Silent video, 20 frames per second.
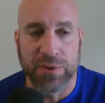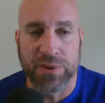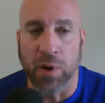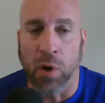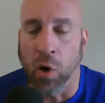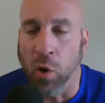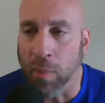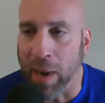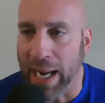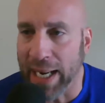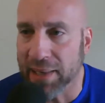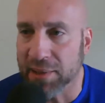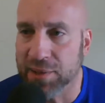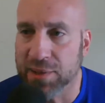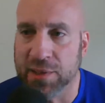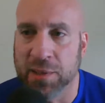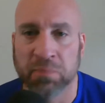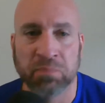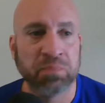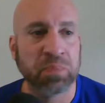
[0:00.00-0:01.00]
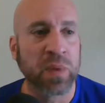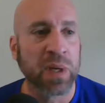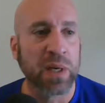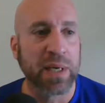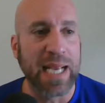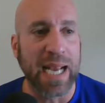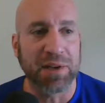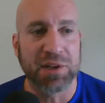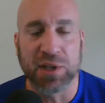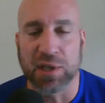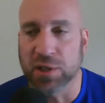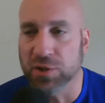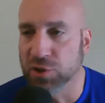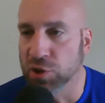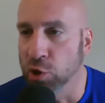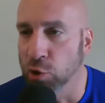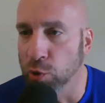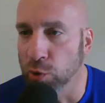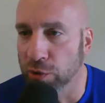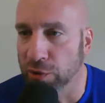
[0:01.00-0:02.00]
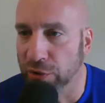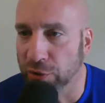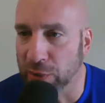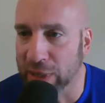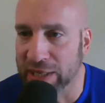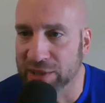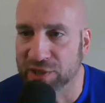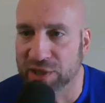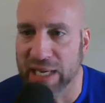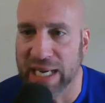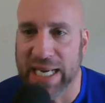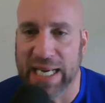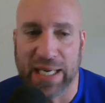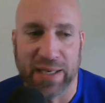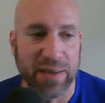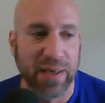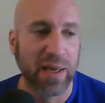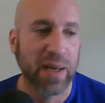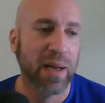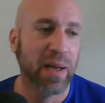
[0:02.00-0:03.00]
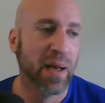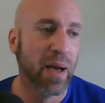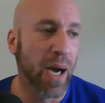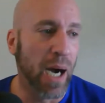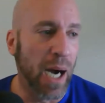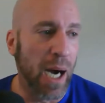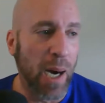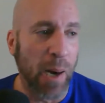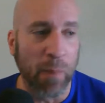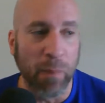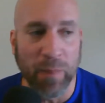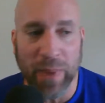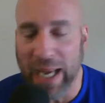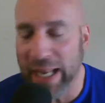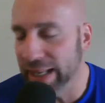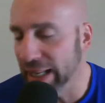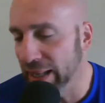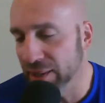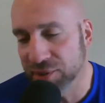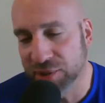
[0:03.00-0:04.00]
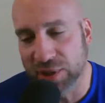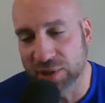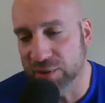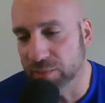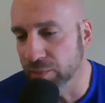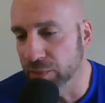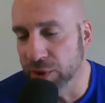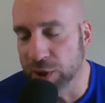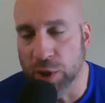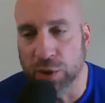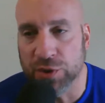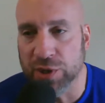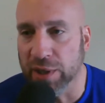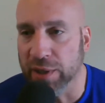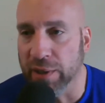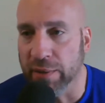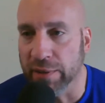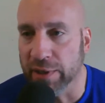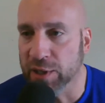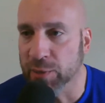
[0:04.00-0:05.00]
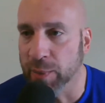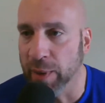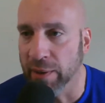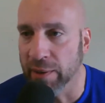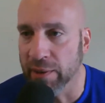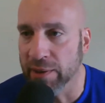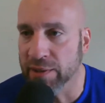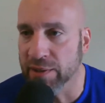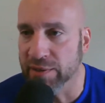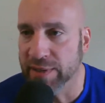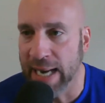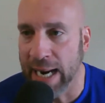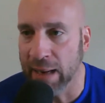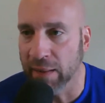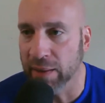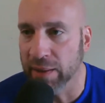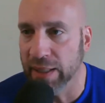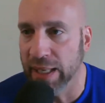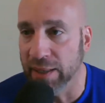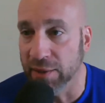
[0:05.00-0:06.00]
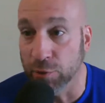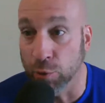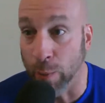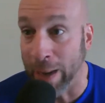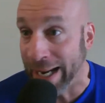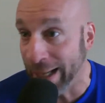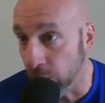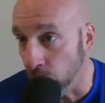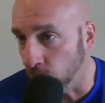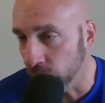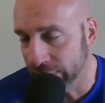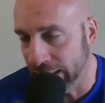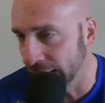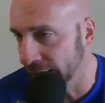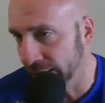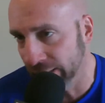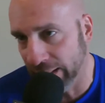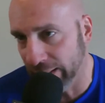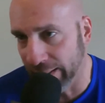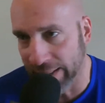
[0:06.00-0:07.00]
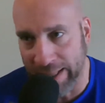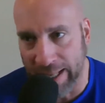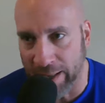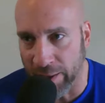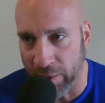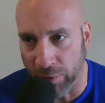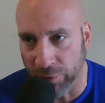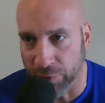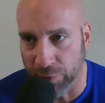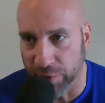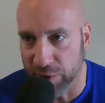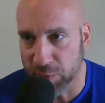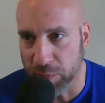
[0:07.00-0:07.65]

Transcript: to home ice, catching a 2 or a 3 seed, and then just using their experience and talent and great goaltending that they got all through this